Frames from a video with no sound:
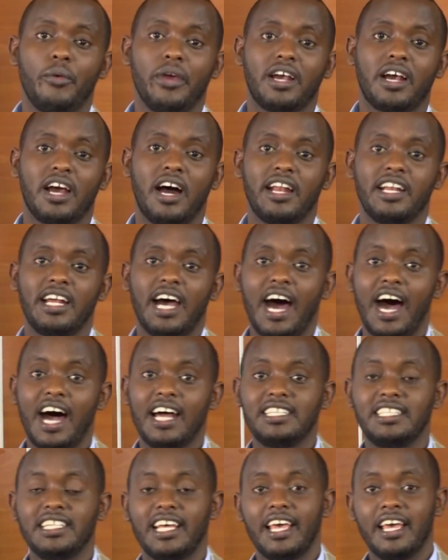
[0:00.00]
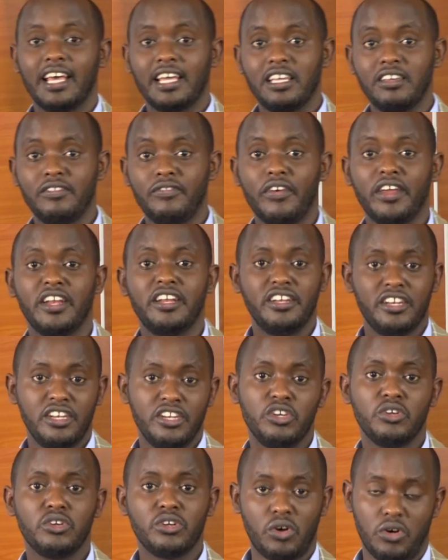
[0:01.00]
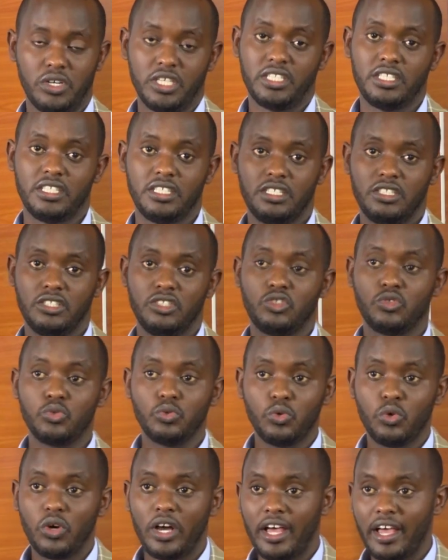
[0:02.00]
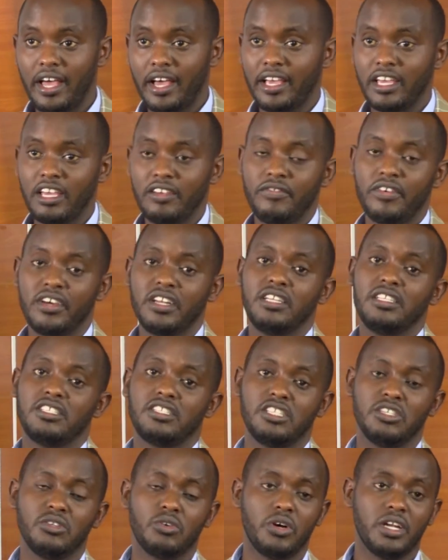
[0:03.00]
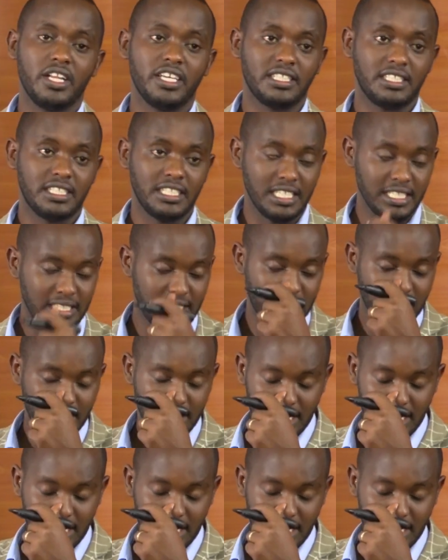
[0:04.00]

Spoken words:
we can add a given new node to a given single linked list.